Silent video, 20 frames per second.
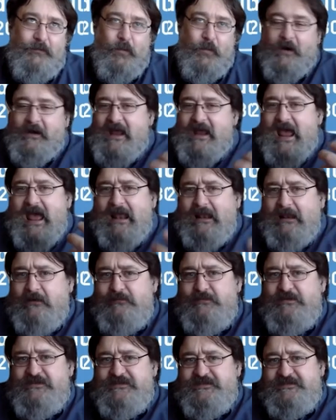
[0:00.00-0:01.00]
what
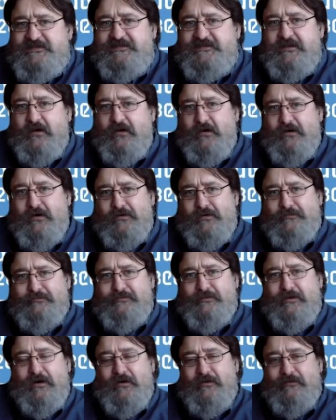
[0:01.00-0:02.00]
elements of
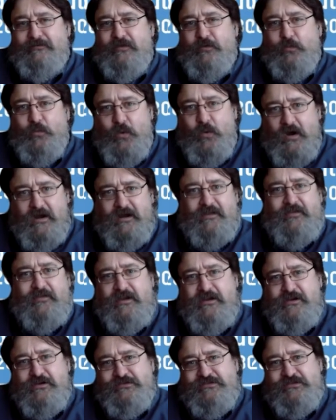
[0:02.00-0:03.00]
the work
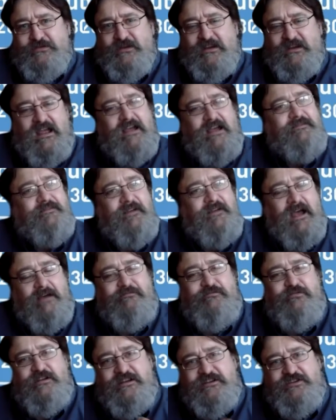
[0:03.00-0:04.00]
that you're doing
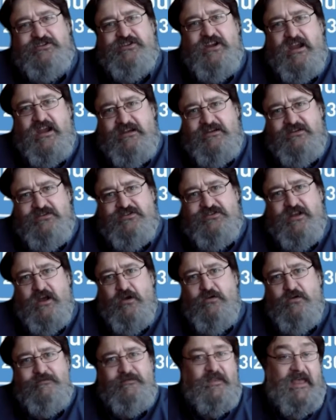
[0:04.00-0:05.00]
have really changed
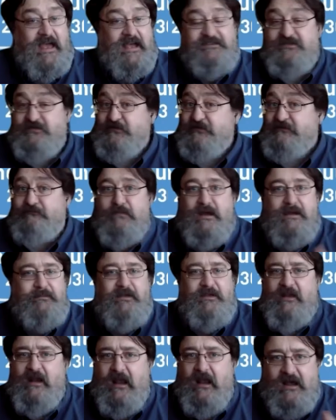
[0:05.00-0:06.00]
over that sort of
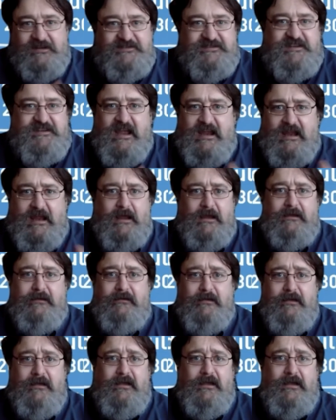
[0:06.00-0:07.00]
maybe the last decade?
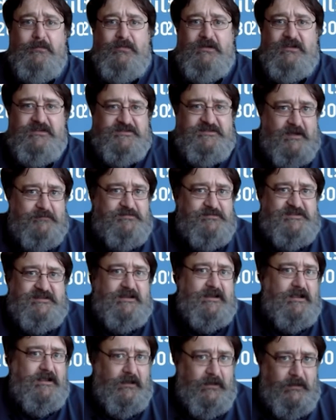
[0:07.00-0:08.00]
Because I'm
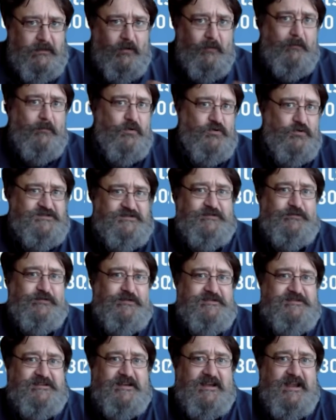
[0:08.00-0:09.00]
seeing a lot more
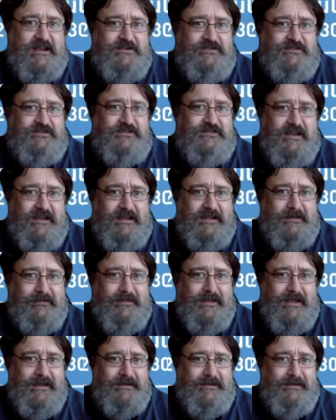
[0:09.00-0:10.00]
sophistication here
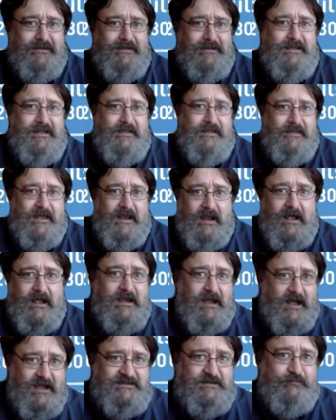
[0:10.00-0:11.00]
than I
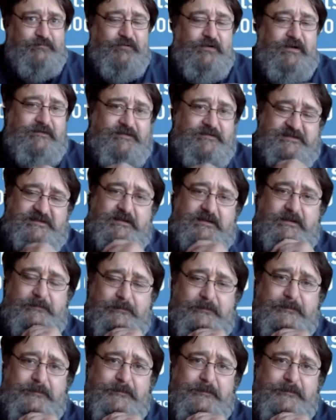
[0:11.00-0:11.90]
did previously.